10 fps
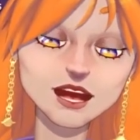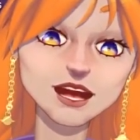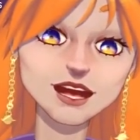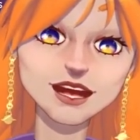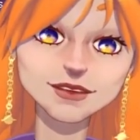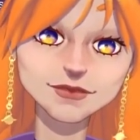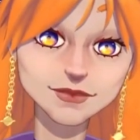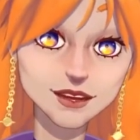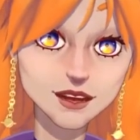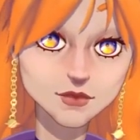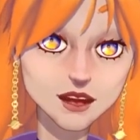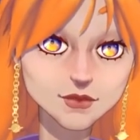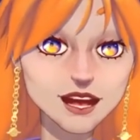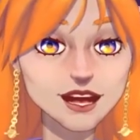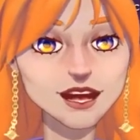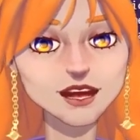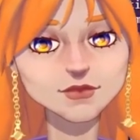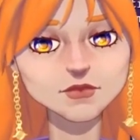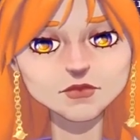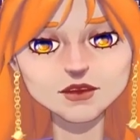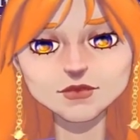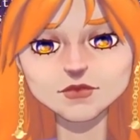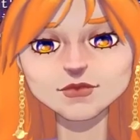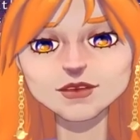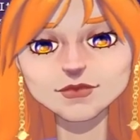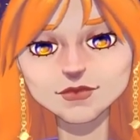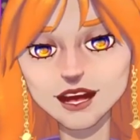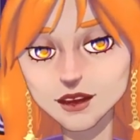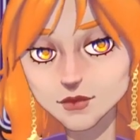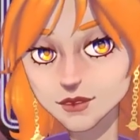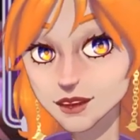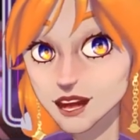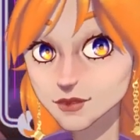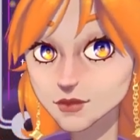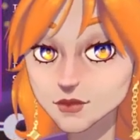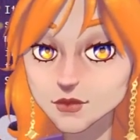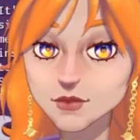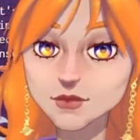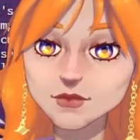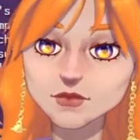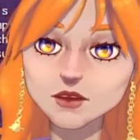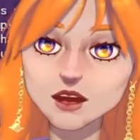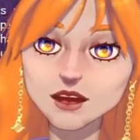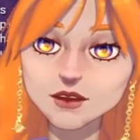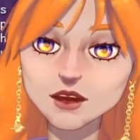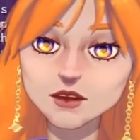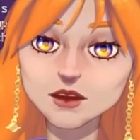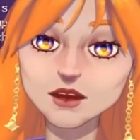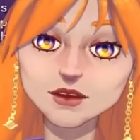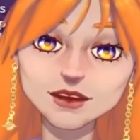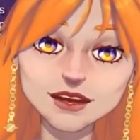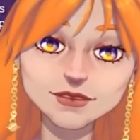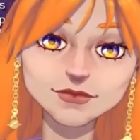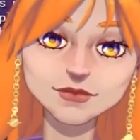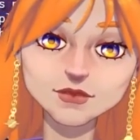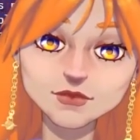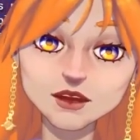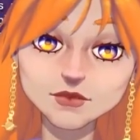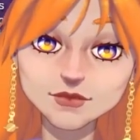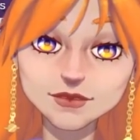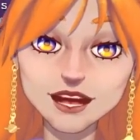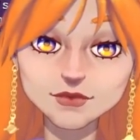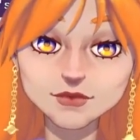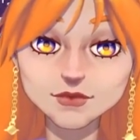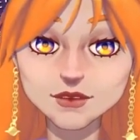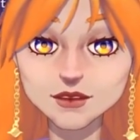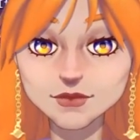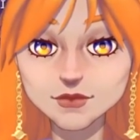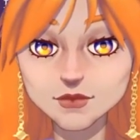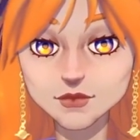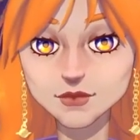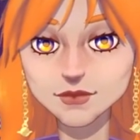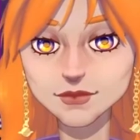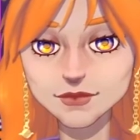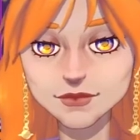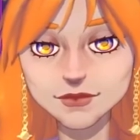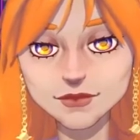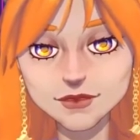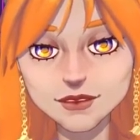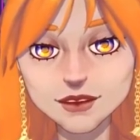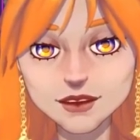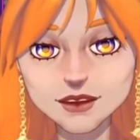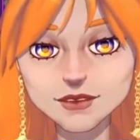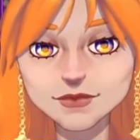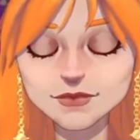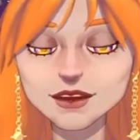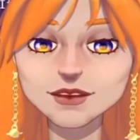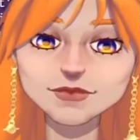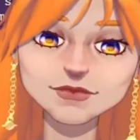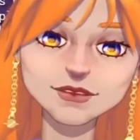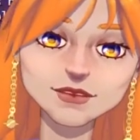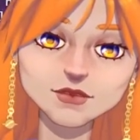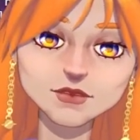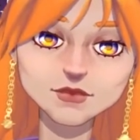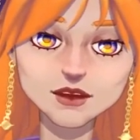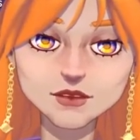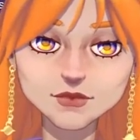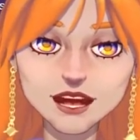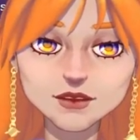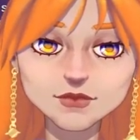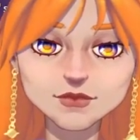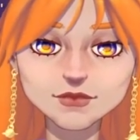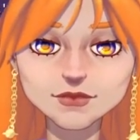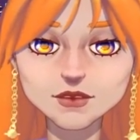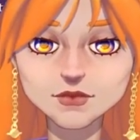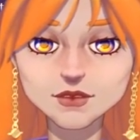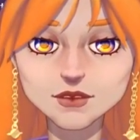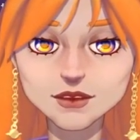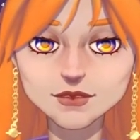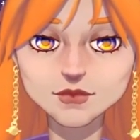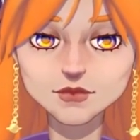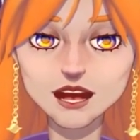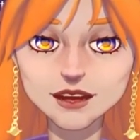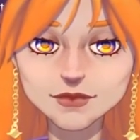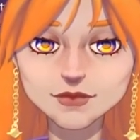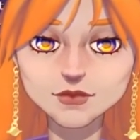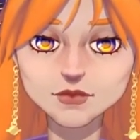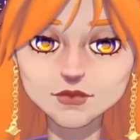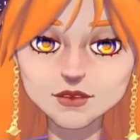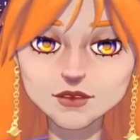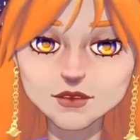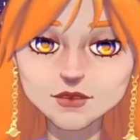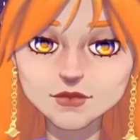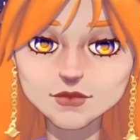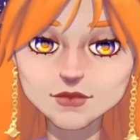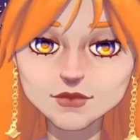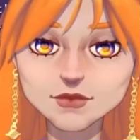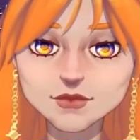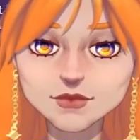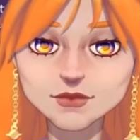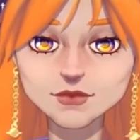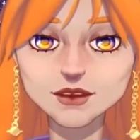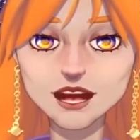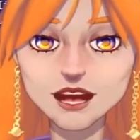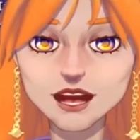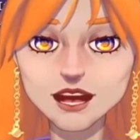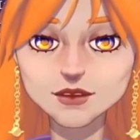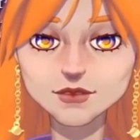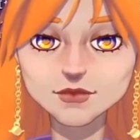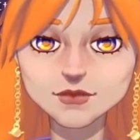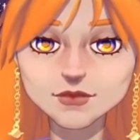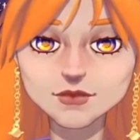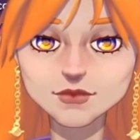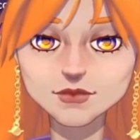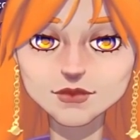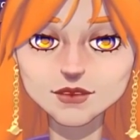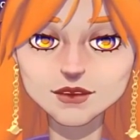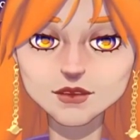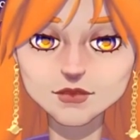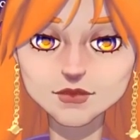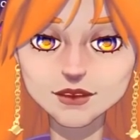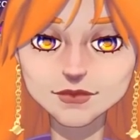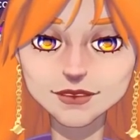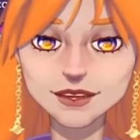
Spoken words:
I see. Do you have any idea where I can find this Agent Santos? Word is, he chose a life of solitude. Celestina, hold on. Can't you see what she's trying to do here? I think I should be leaving.